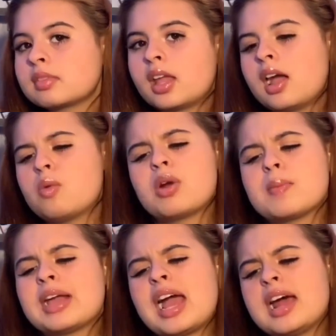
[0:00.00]
when I
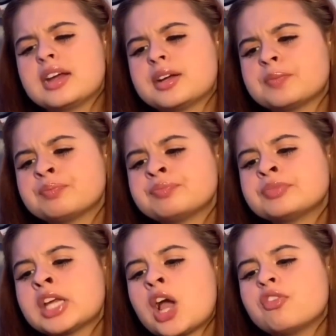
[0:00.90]
make an edit.
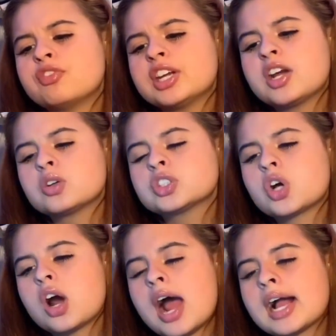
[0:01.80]
Video
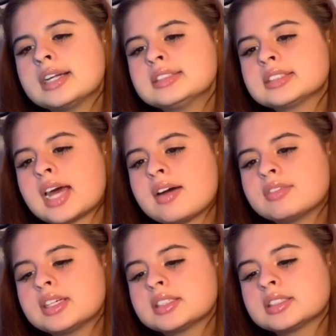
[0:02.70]
Star, I kind of just have
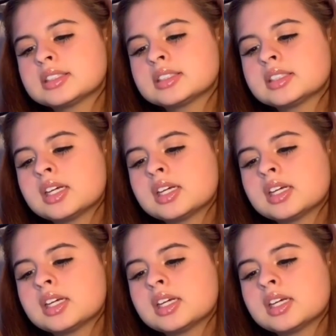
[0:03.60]
this.